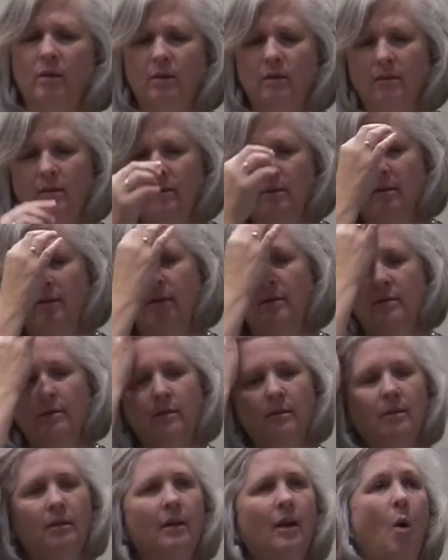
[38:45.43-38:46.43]
It's not going to
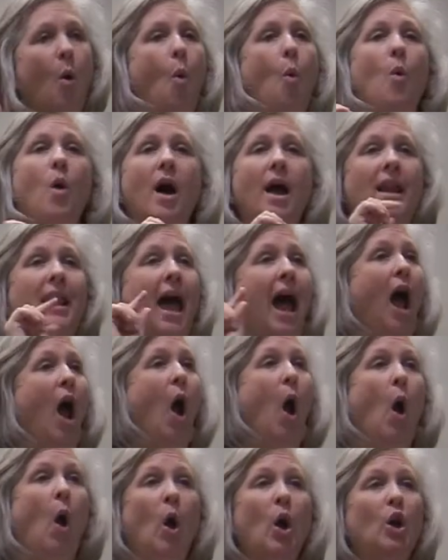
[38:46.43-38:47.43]
hurt you.
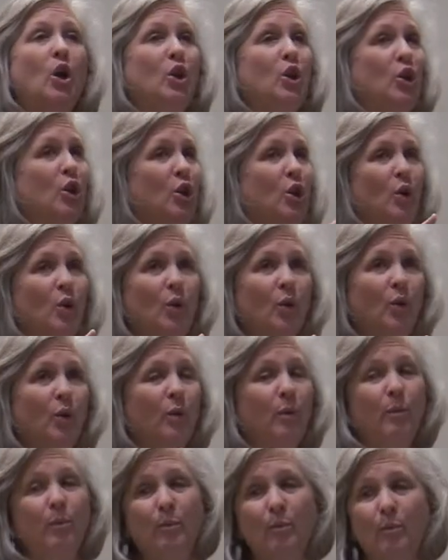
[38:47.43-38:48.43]
But if
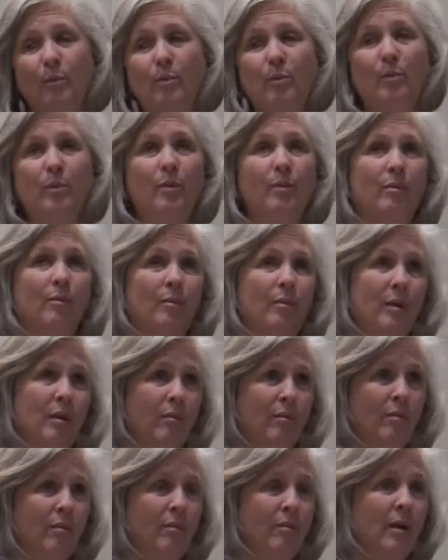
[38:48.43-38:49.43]
everybody, 1,
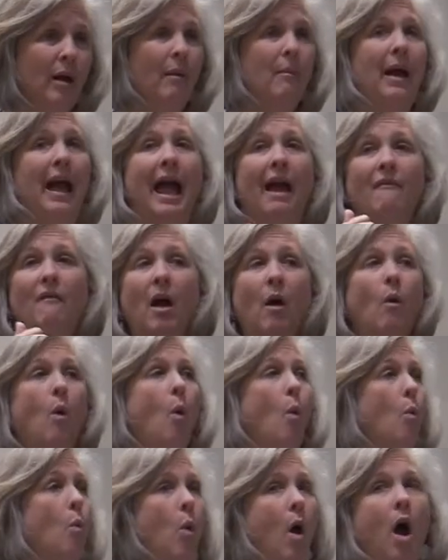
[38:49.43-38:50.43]
2, 3,
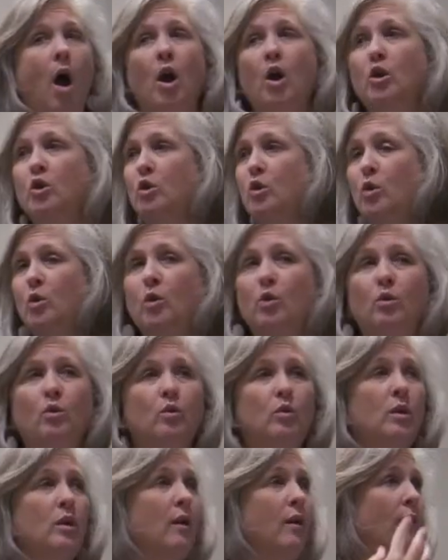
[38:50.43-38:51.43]
4, 5, 6,
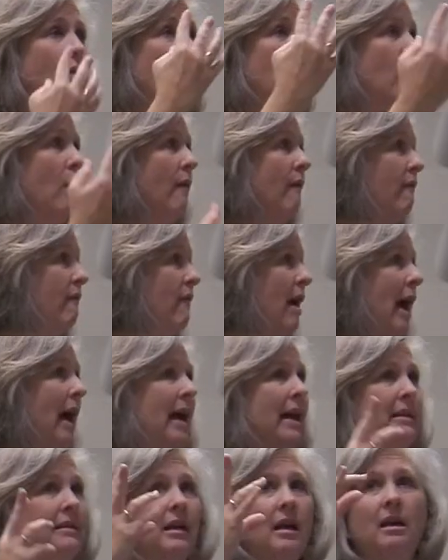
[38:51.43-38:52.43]
7, 8, 9,
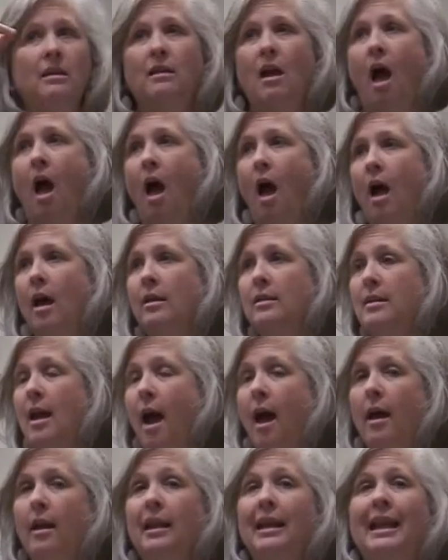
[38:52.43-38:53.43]
10, if the
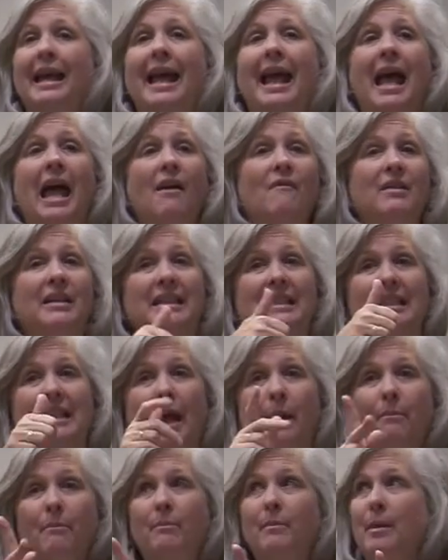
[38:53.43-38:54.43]
10 people sitting right
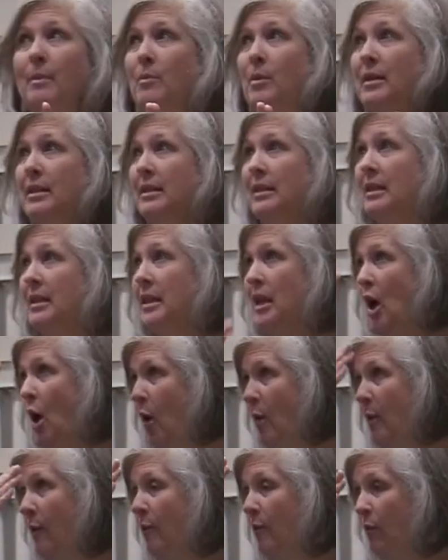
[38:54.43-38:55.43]
down here in the front
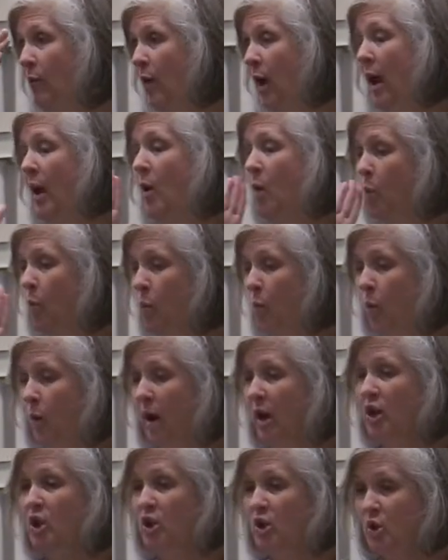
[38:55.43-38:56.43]
would do this and
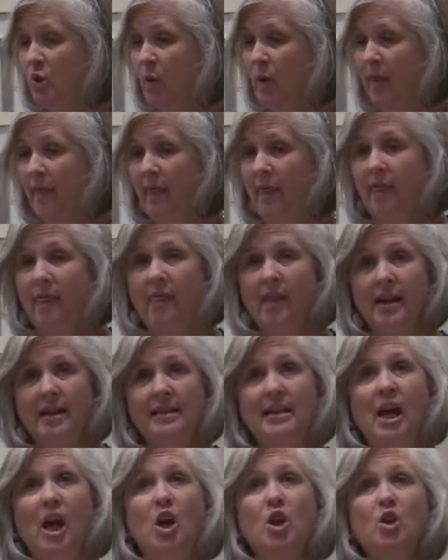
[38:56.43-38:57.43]
do it regularly,
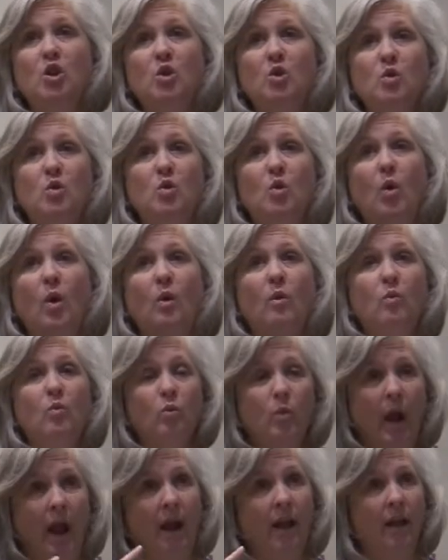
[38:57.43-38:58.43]
there's no
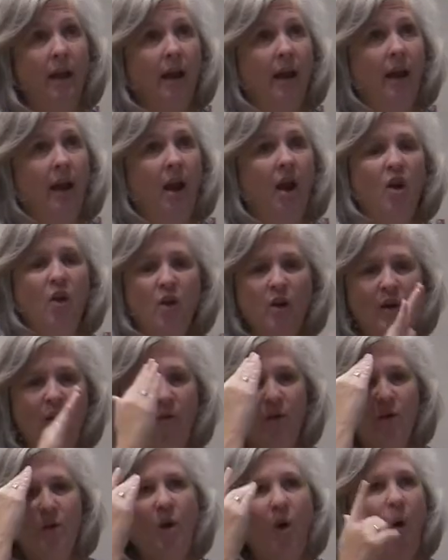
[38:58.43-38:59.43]
telling what could happen
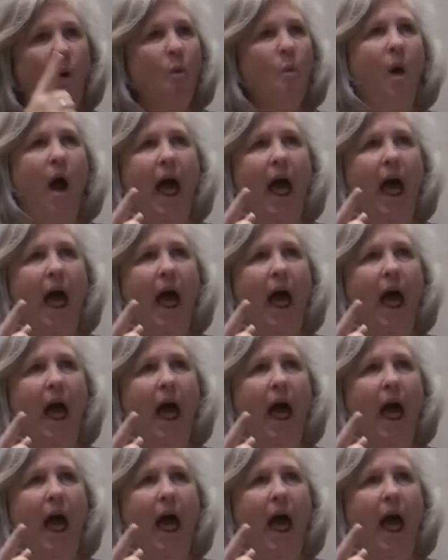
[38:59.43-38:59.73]
around here.